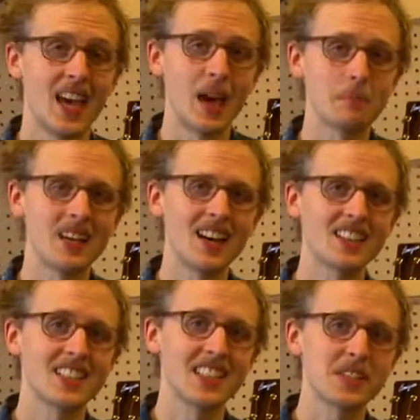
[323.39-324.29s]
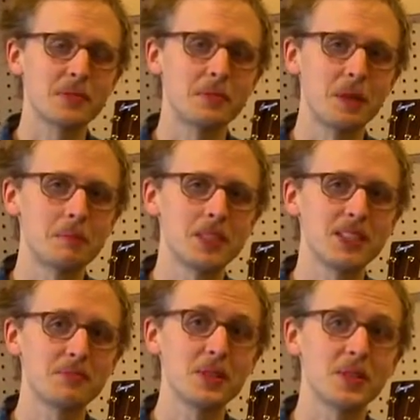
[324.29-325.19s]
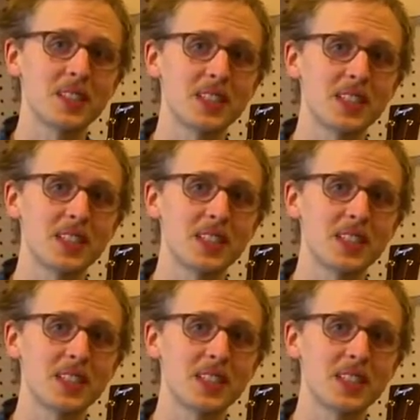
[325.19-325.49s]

Happy holidays from Maple Leaf Music.